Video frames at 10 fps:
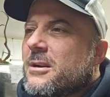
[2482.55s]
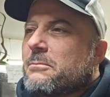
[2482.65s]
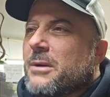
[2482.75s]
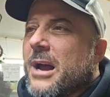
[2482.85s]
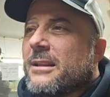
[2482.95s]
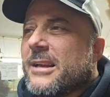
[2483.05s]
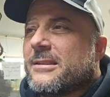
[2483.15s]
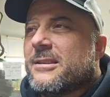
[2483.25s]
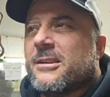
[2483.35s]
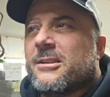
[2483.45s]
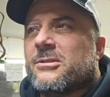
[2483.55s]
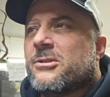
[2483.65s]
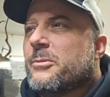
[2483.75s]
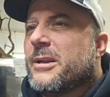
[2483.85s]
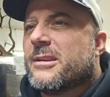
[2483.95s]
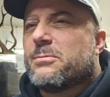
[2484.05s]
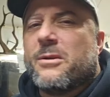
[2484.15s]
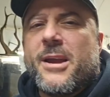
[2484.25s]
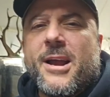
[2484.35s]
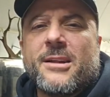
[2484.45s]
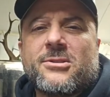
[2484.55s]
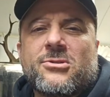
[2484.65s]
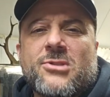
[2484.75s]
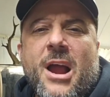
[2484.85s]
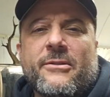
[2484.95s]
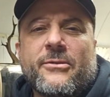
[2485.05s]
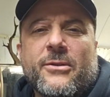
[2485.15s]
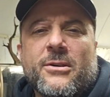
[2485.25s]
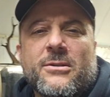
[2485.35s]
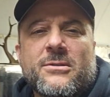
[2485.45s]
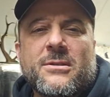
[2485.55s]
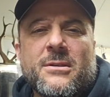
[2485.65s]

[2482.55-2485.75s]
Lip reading: But I like Nubius plants, Java ferns.